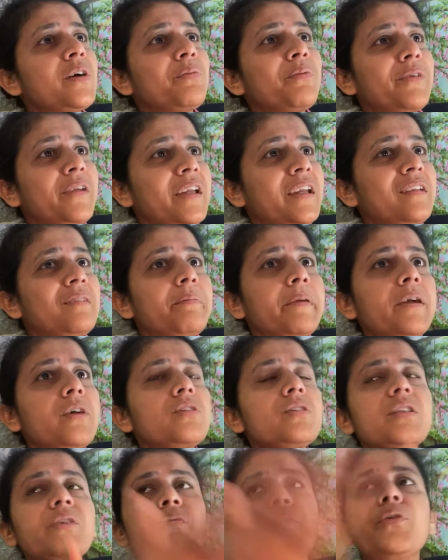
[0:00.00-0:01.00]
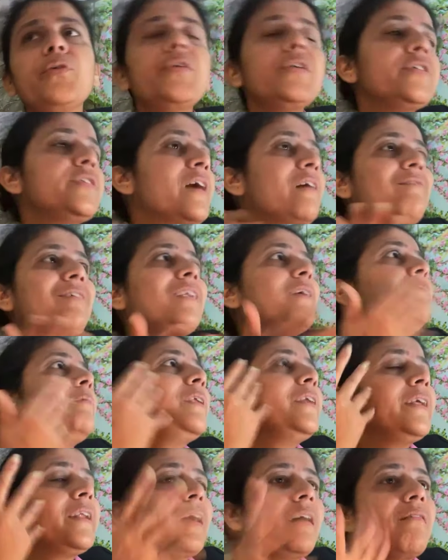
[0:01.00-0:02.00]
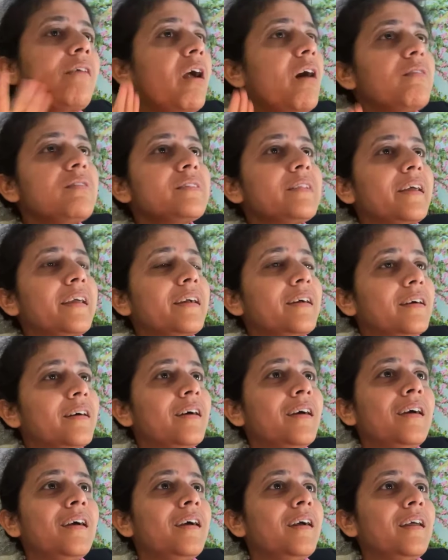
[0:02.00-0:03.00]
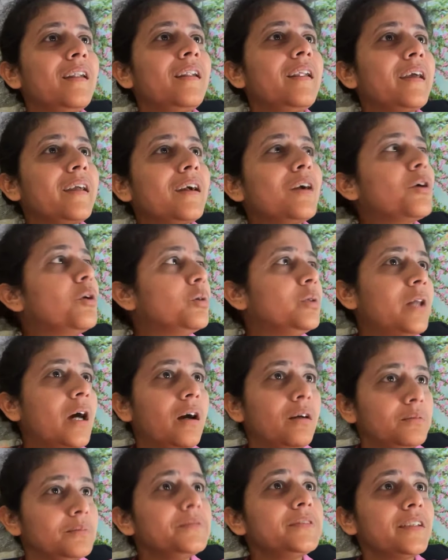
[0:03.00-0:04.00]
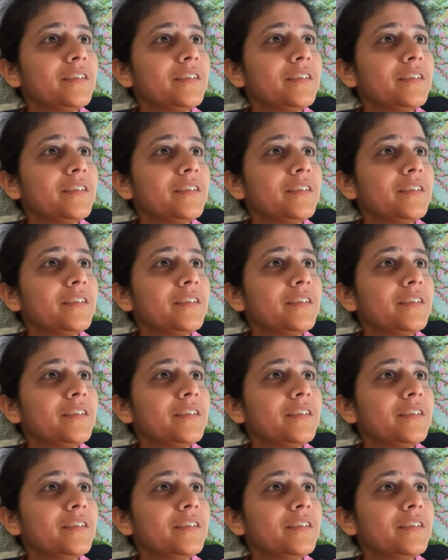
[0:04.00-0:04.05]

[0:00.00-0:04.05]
we eat because the food is available in our house like a godown,